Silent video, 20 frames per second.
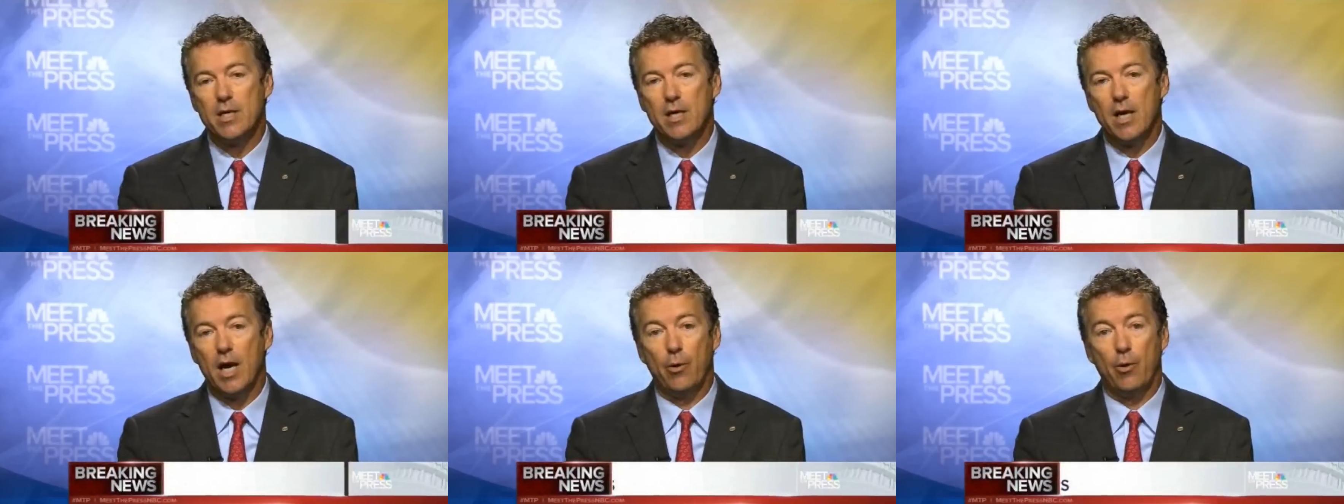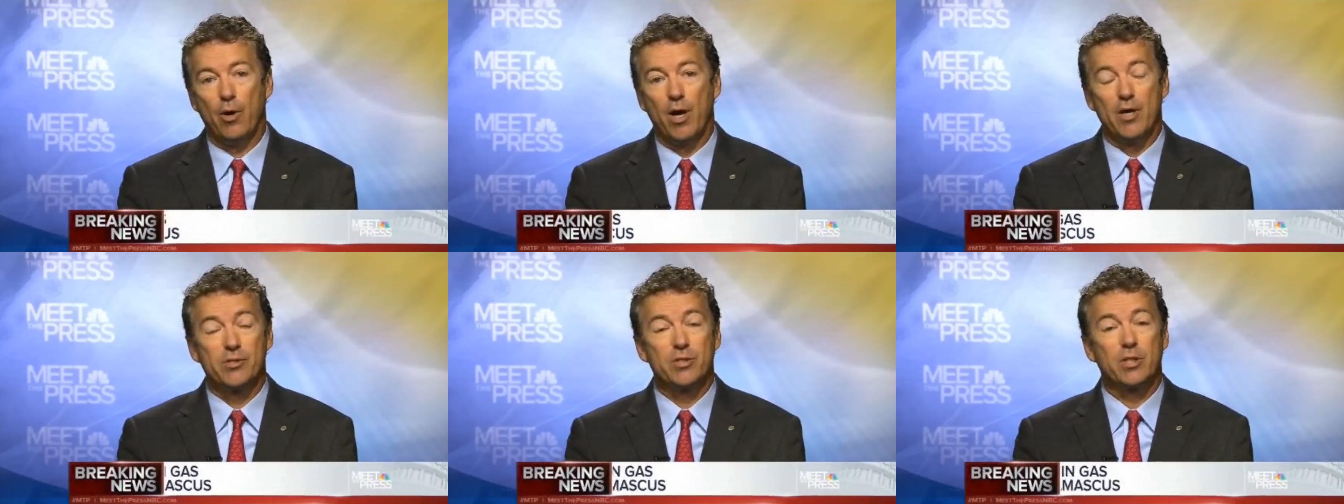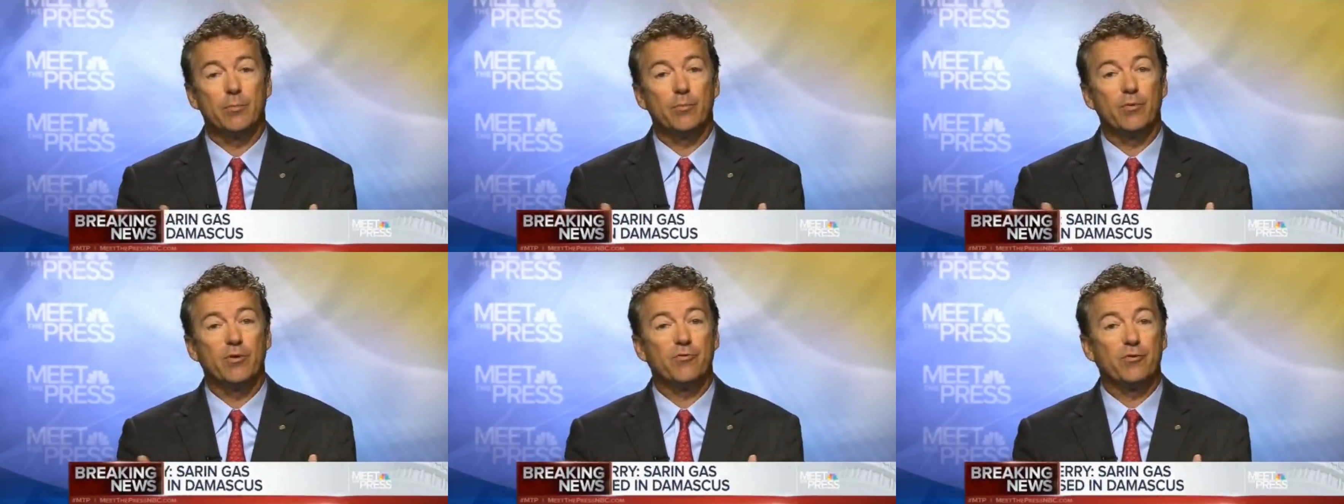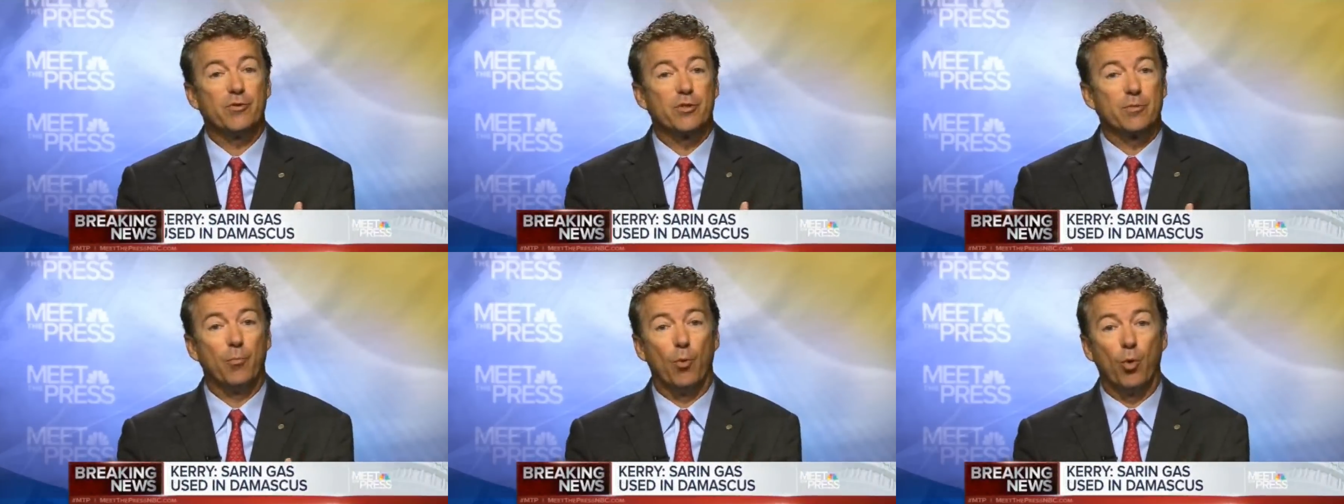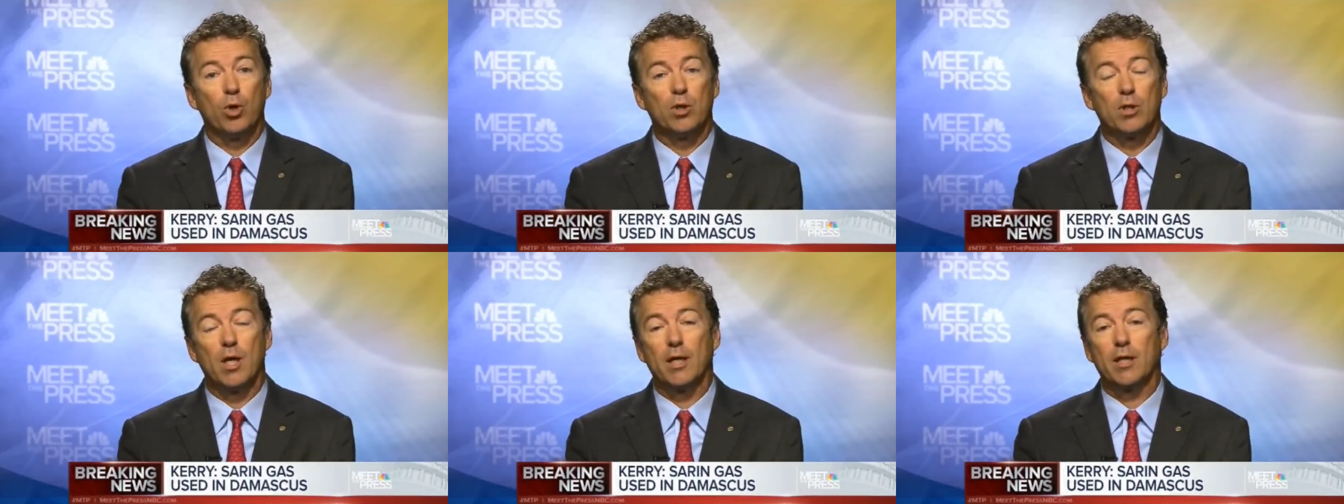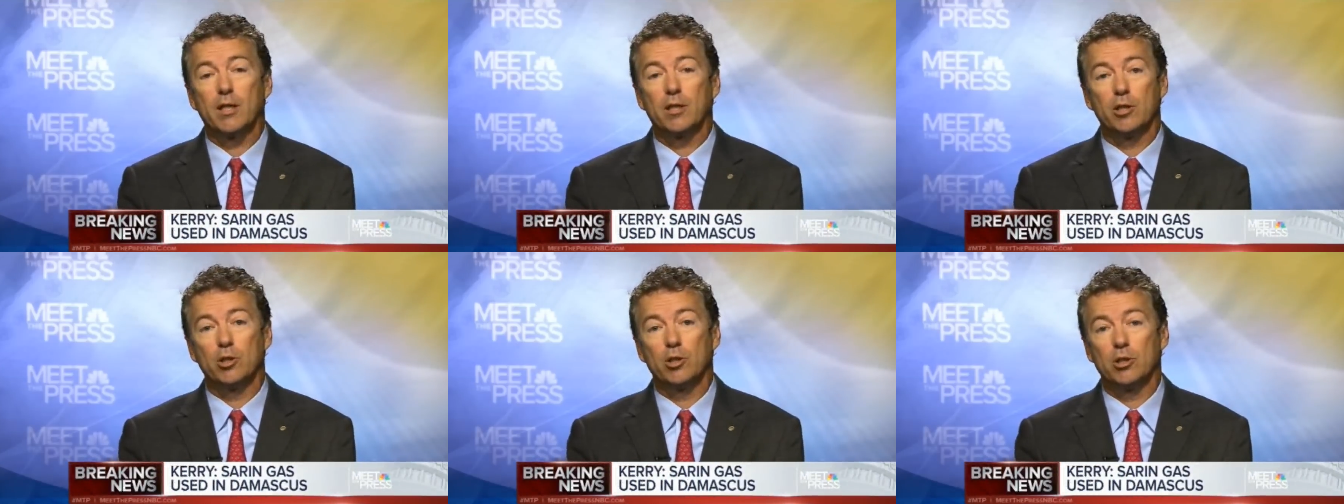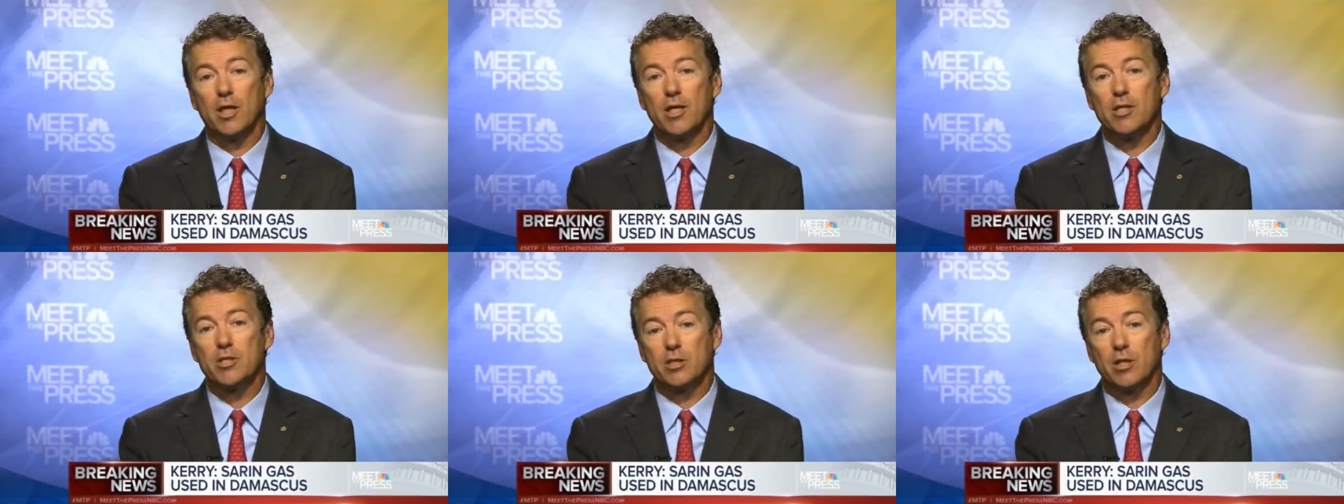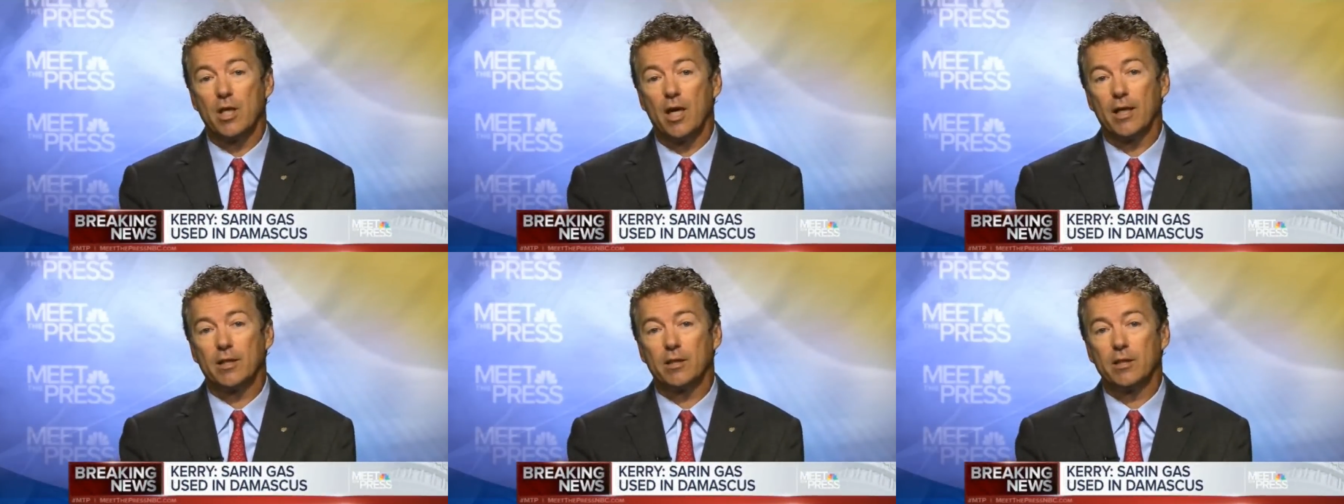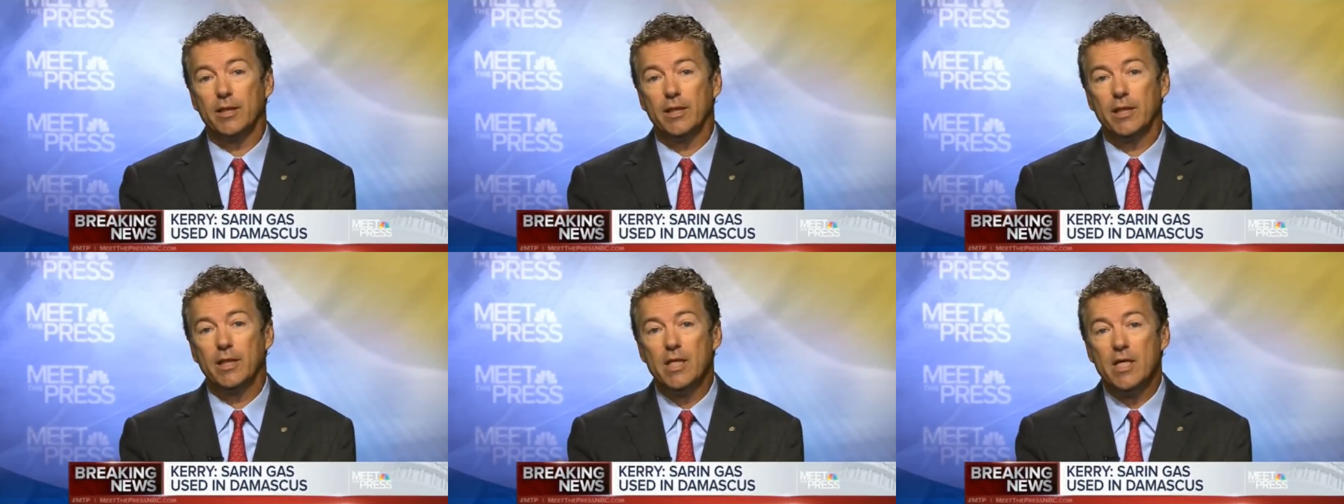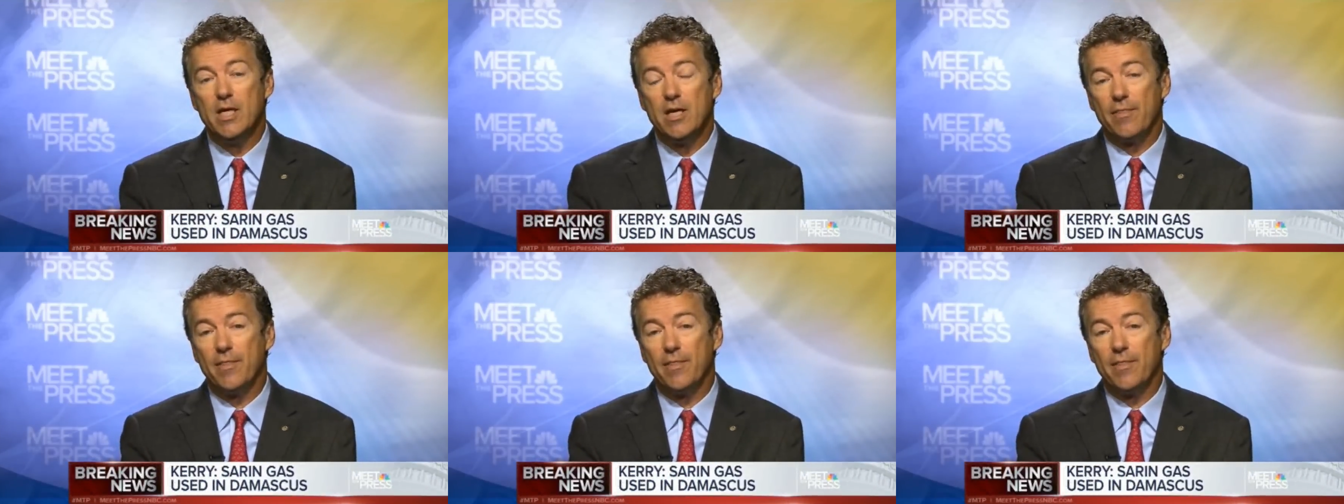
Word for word: I'll ask him if it's more likely or less likely